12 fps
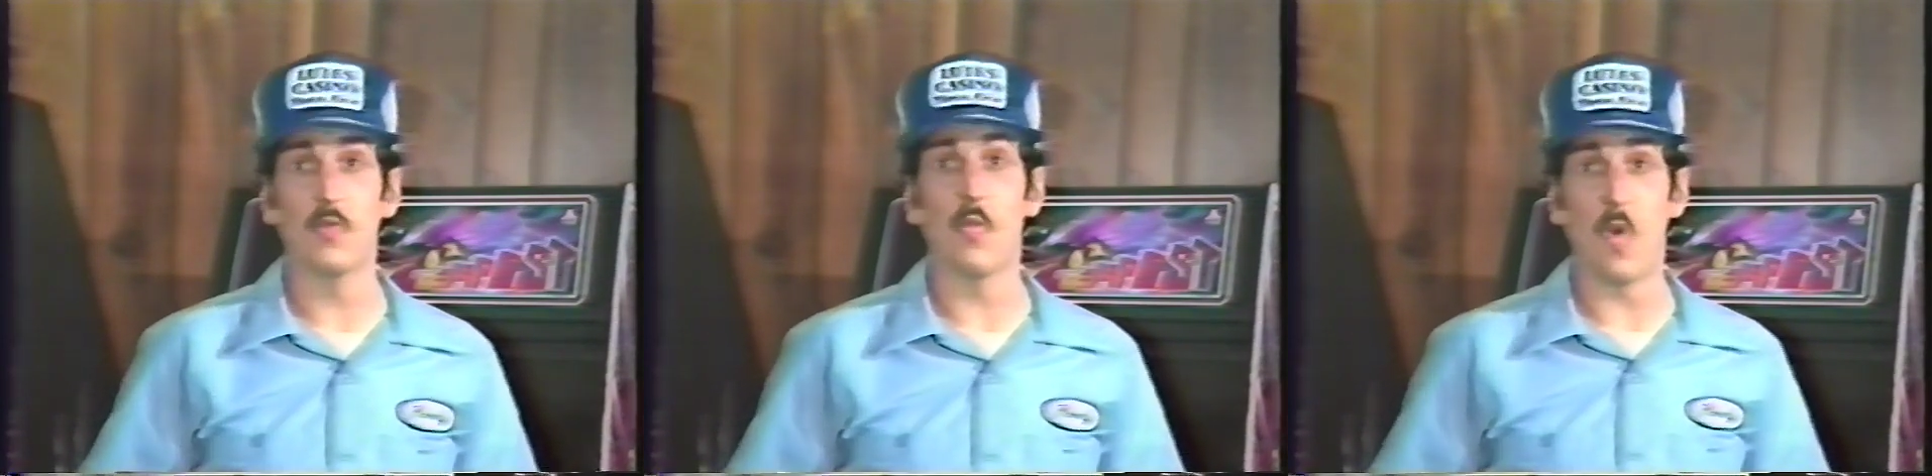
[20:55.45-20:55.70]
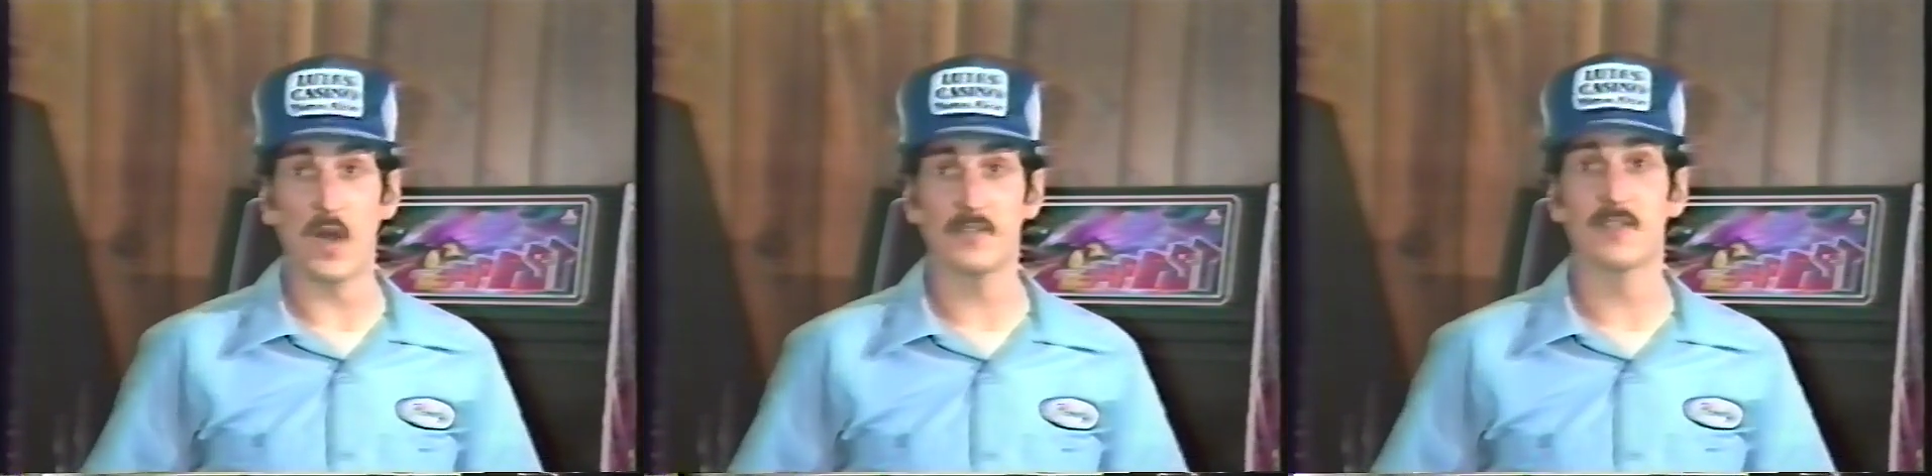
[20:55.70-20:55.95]

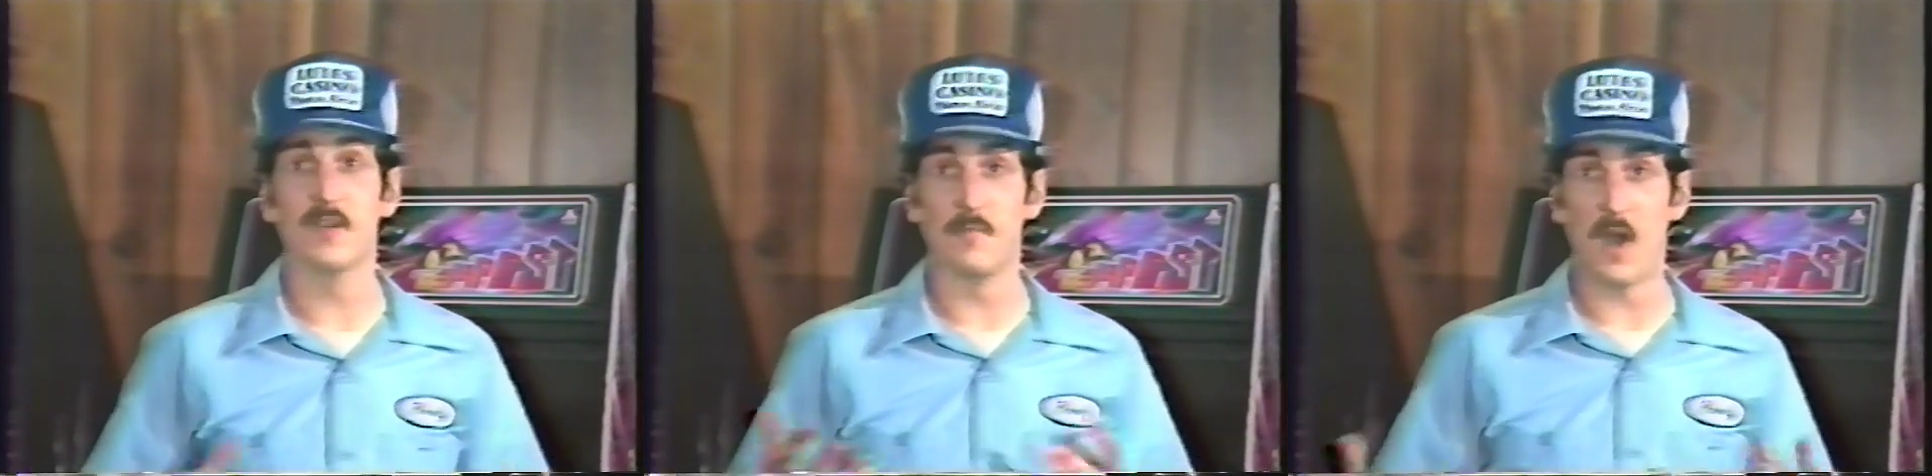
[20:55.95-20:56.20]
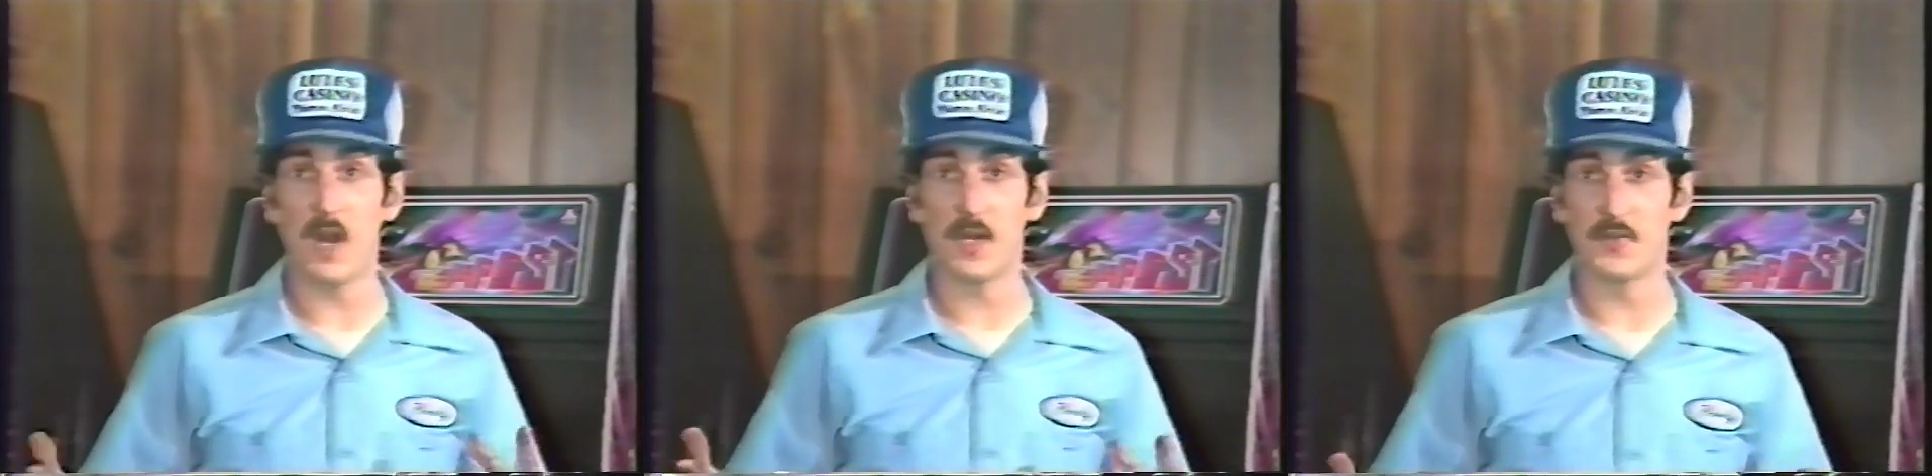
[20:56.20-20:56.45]
wants the
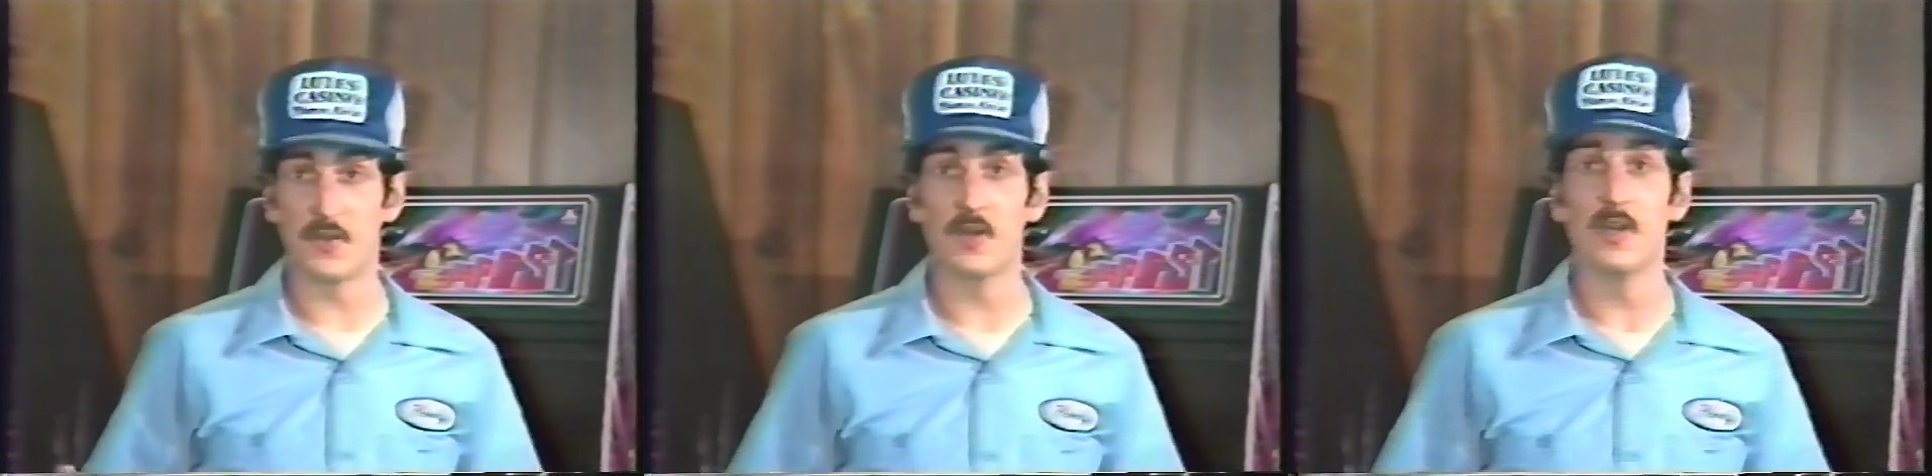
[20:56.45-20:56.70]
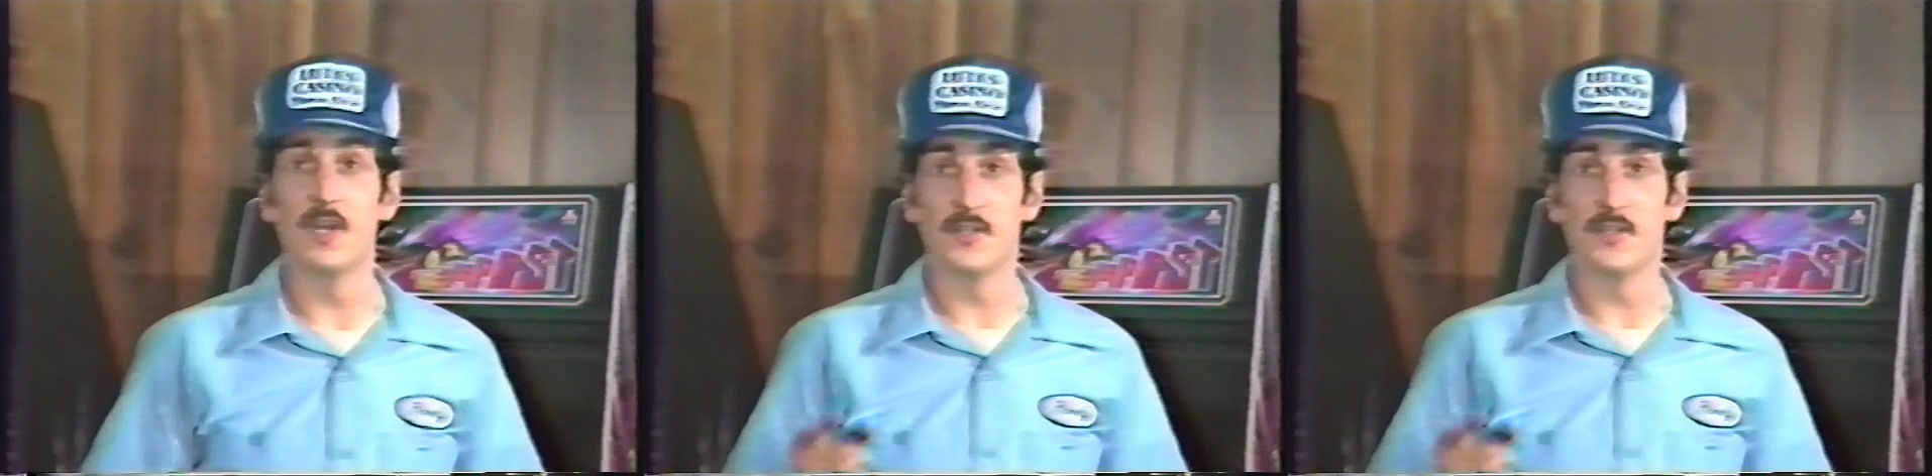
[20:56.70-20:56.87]
monitor